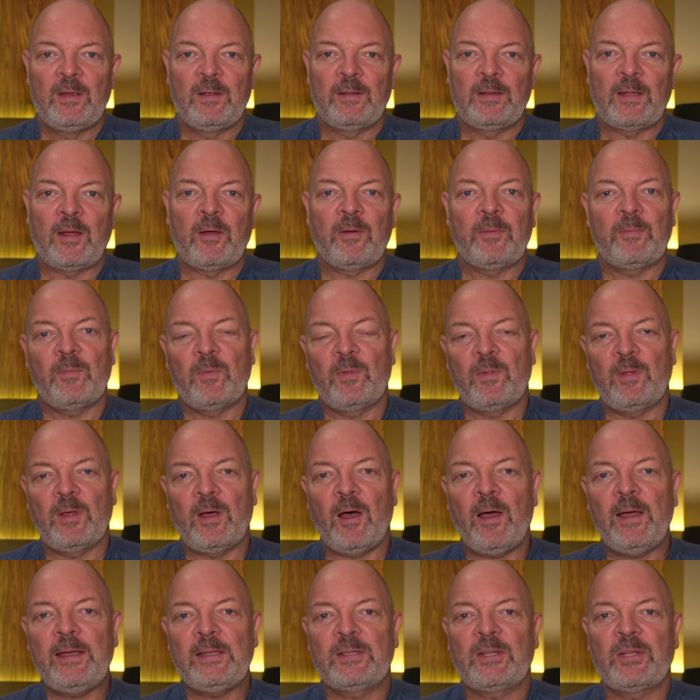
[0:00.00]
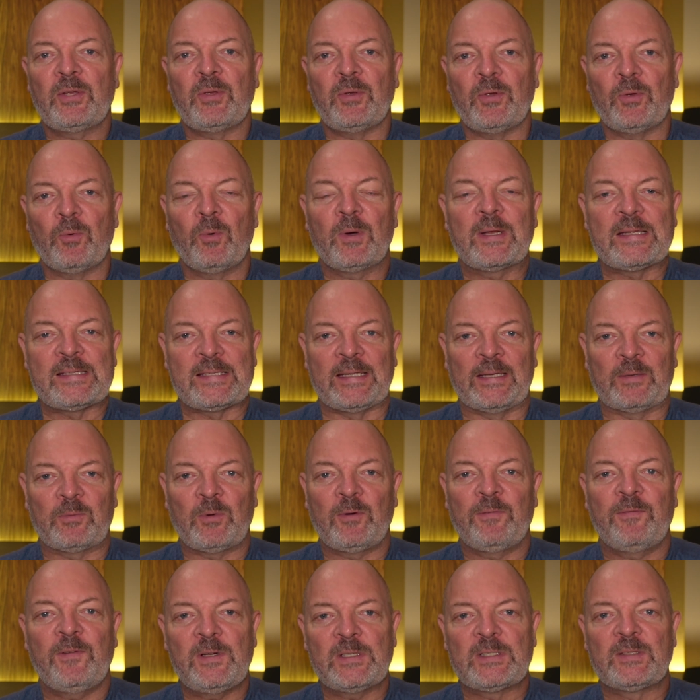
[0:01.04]
Now, I2, what is it? Well,
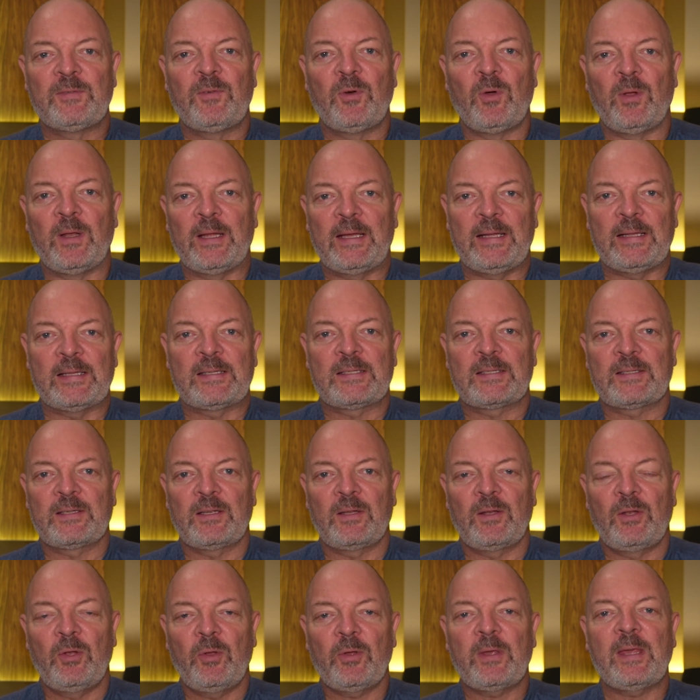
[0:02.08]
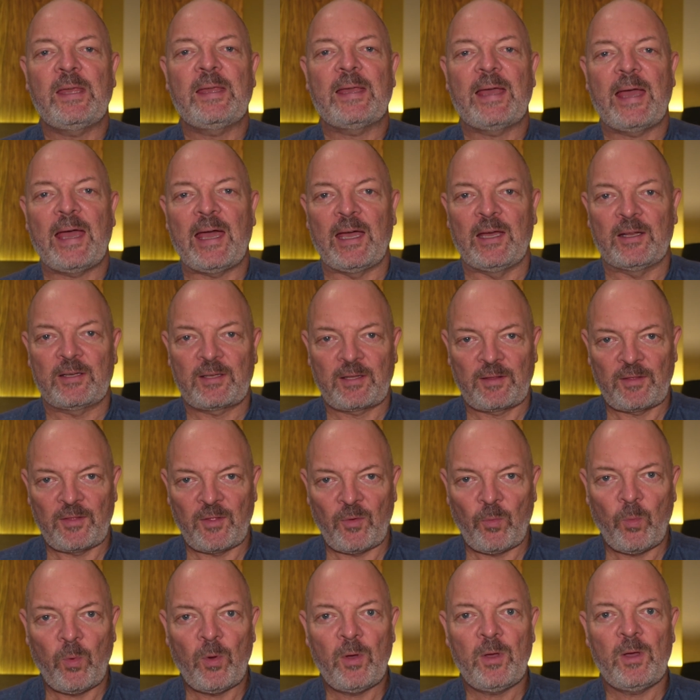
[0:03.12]
first of all, it's looking at the
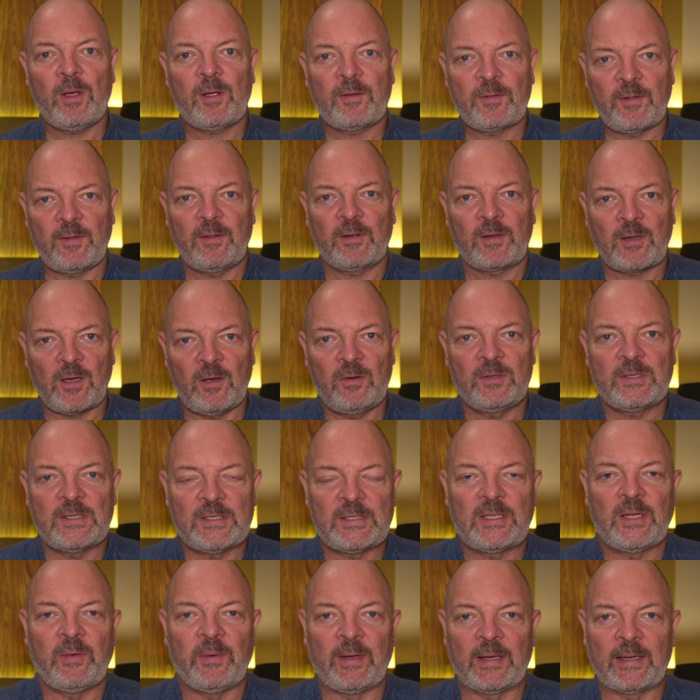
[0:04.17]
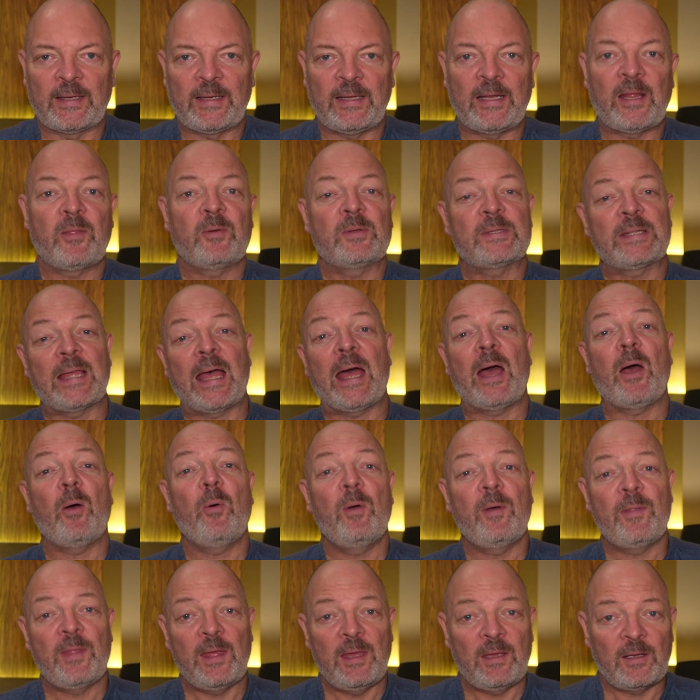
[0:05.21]
work that the coach is doing. In other words, how
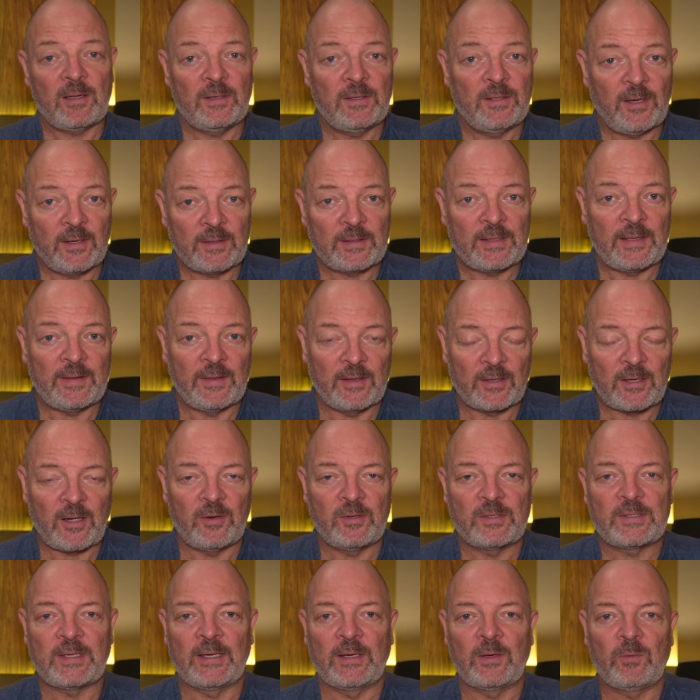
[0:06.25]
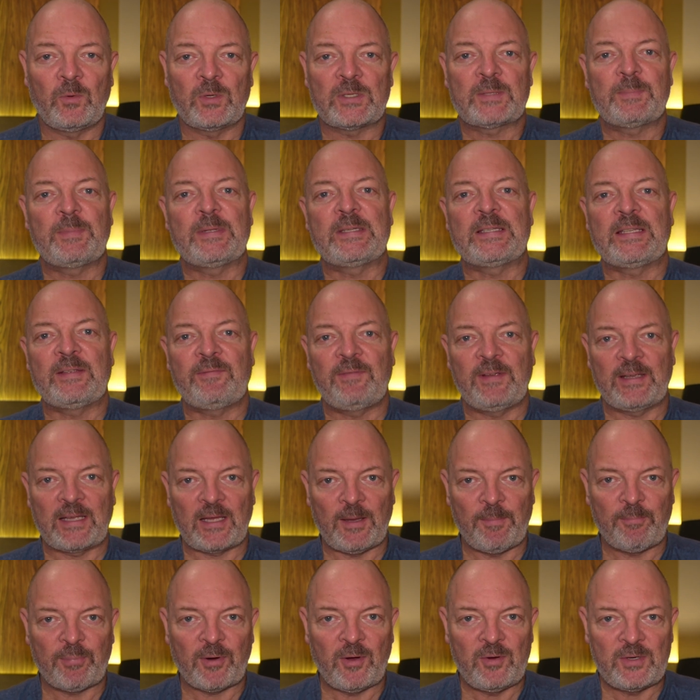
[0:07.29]
are they conducting the coaching? What specific
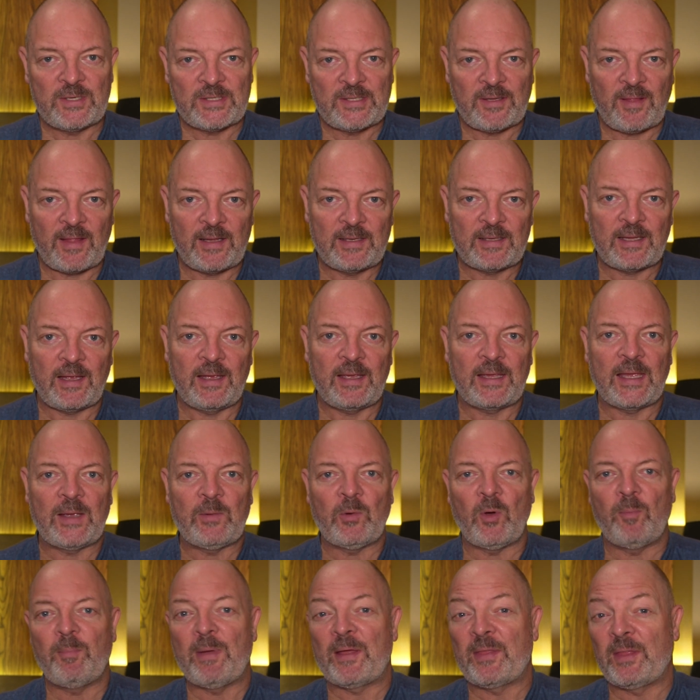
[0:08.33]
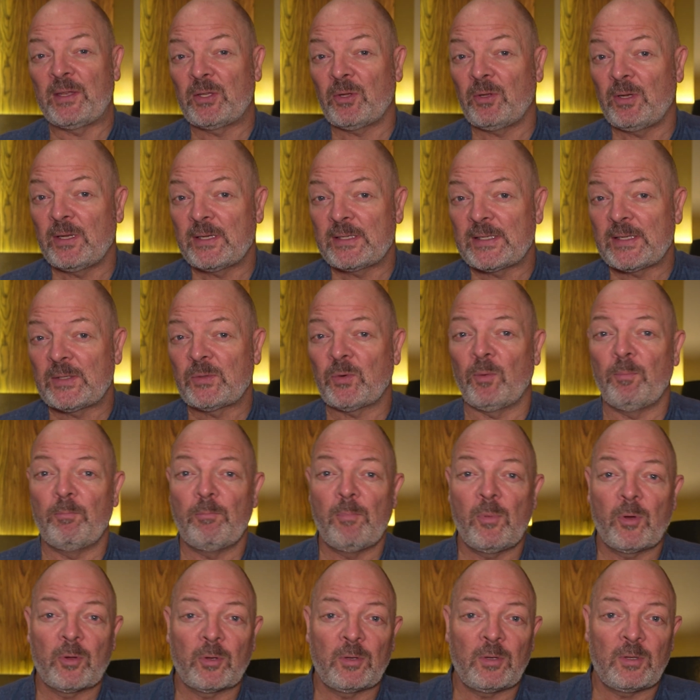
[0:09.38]
approaches are they taking? What methodologies, what
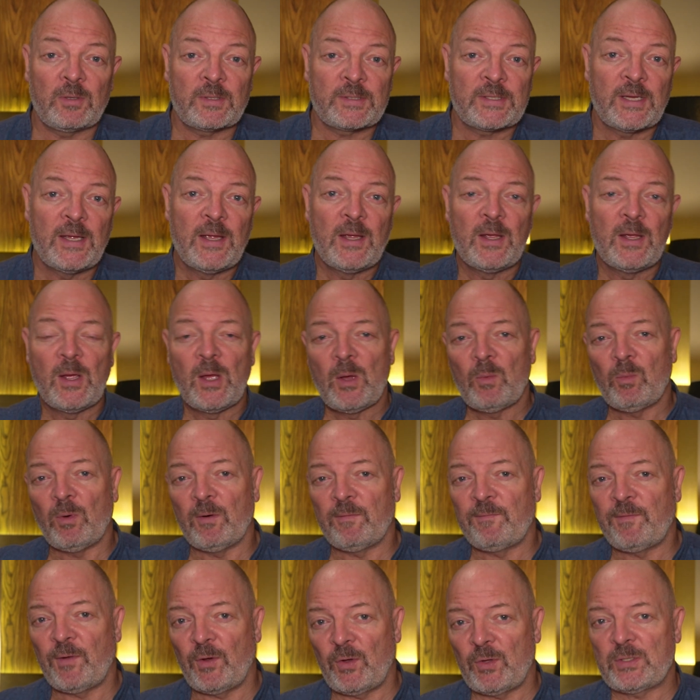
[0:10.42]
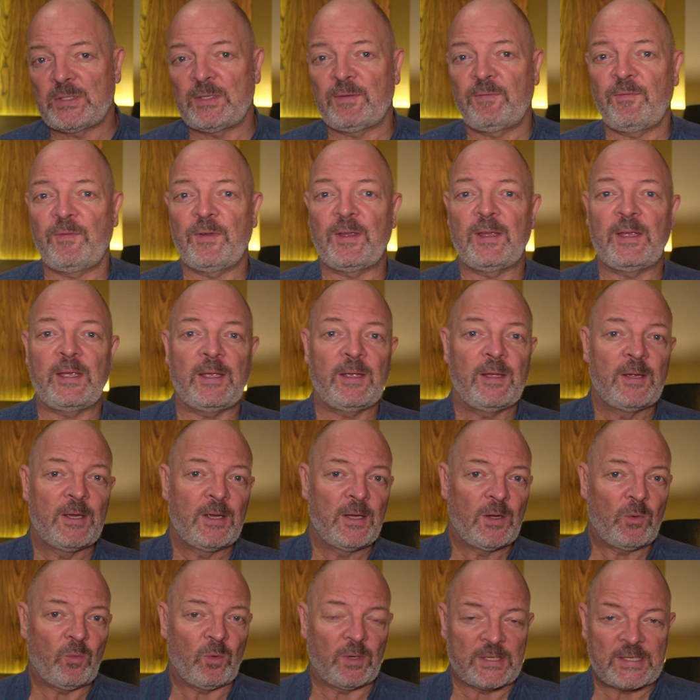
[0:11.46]
models, what philosophy,
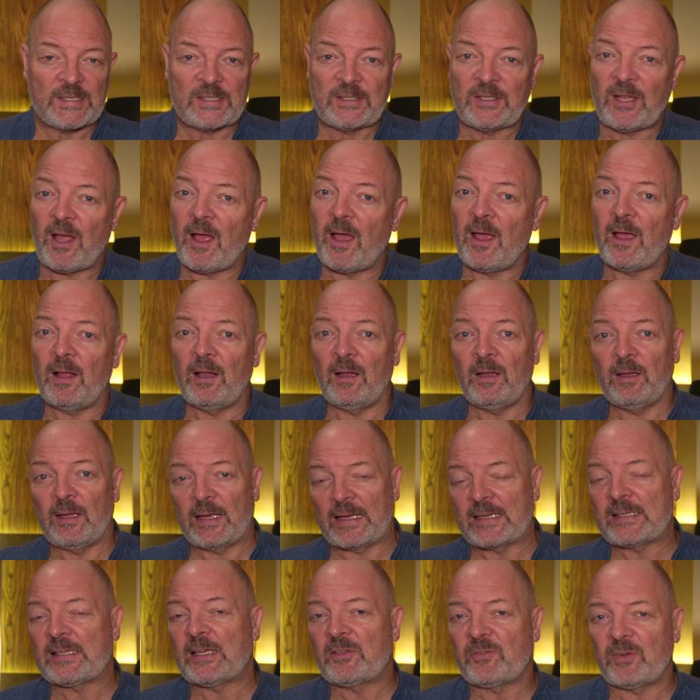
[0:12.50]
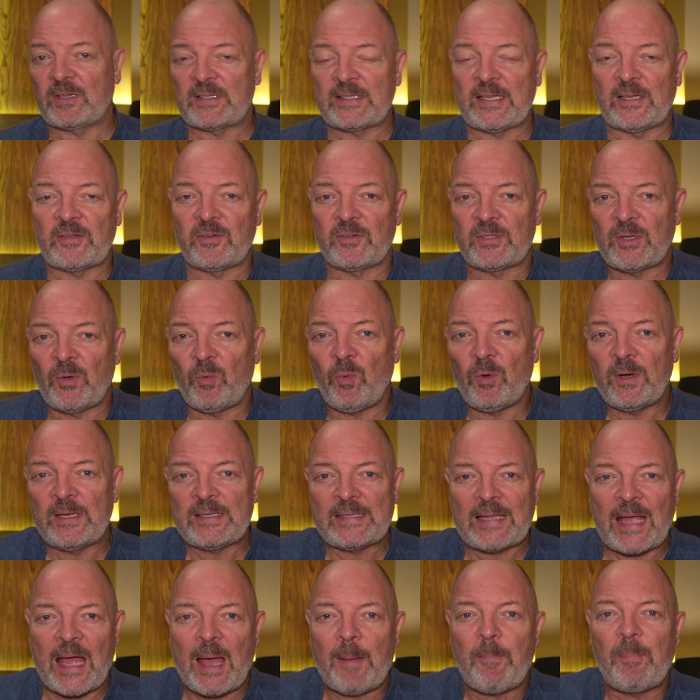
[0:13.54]
what style, etc., etc. So what is
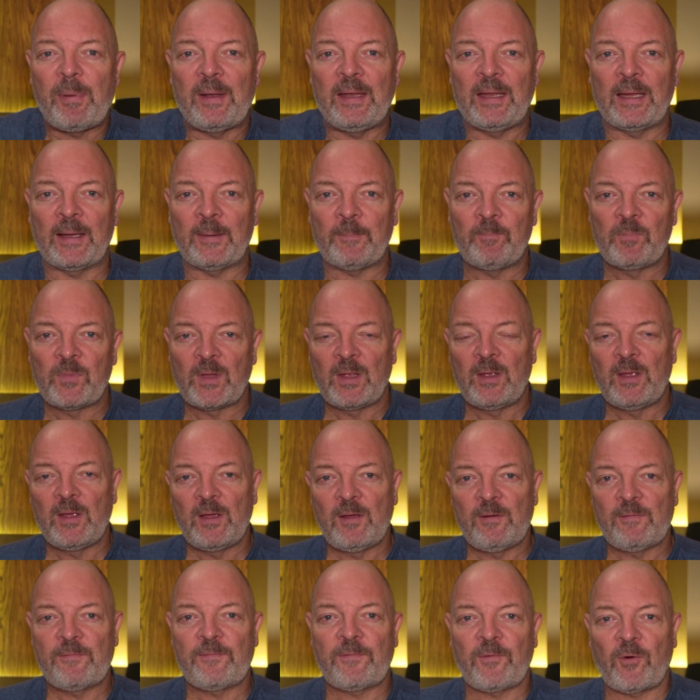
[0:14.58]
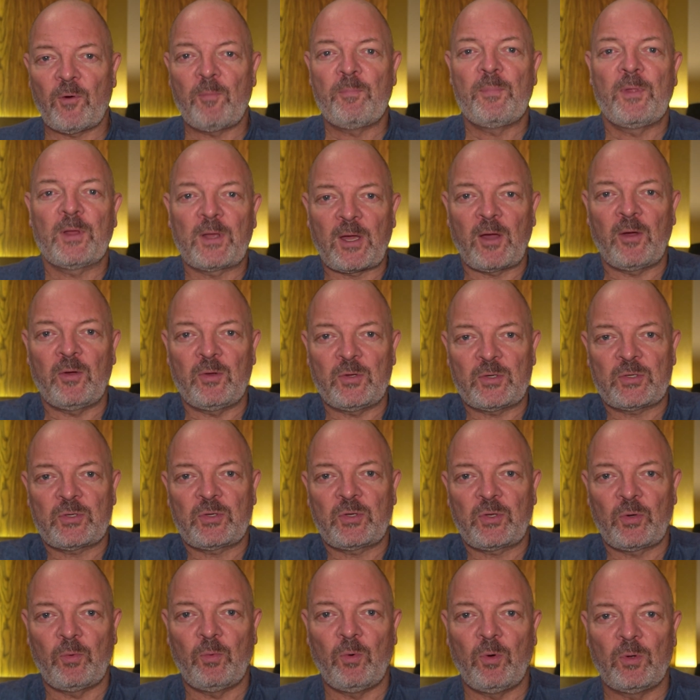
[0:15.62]
happening from the coach
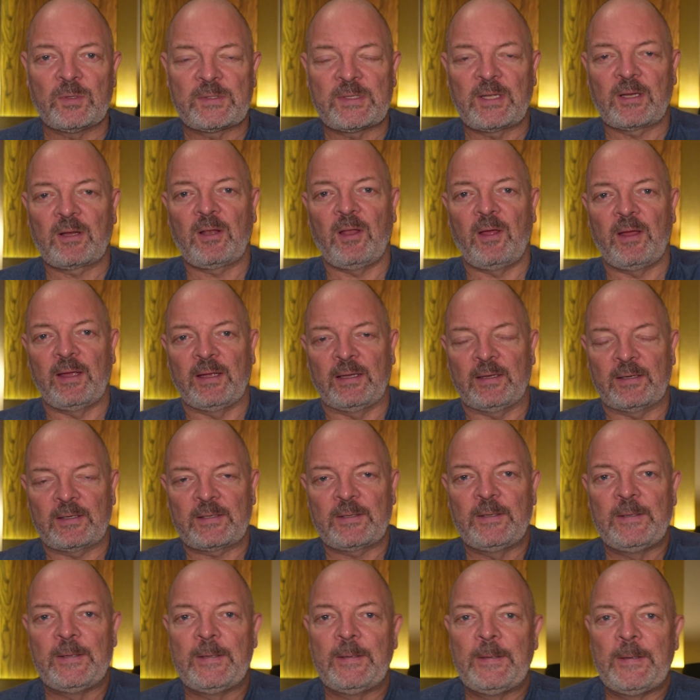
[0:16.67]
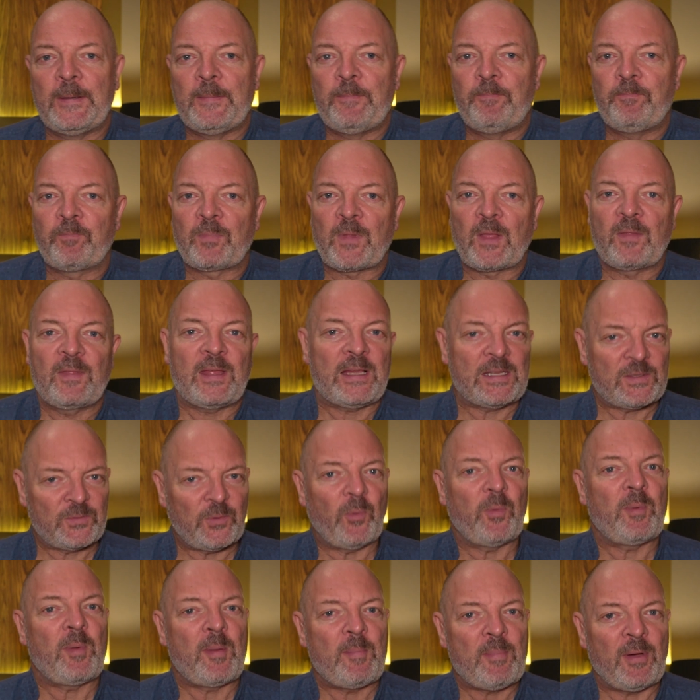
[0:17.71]
towards the client? That's
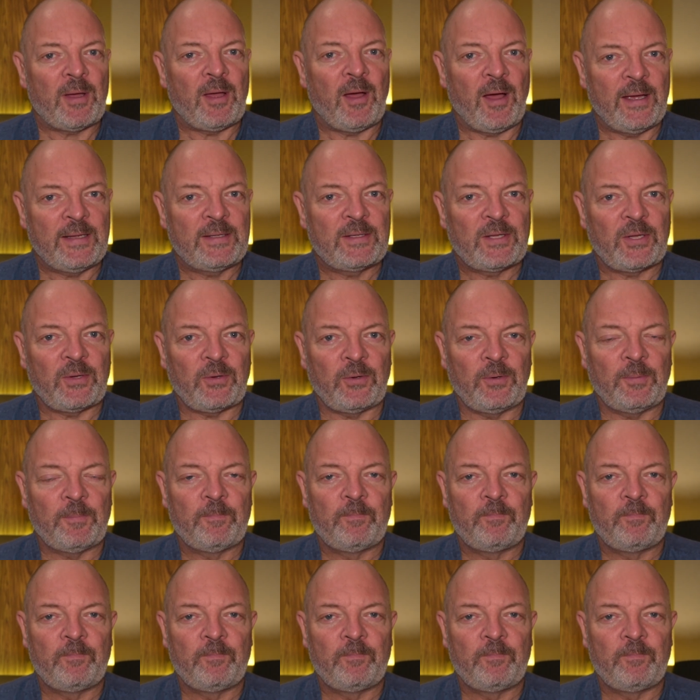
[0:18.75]
what we mean by I2.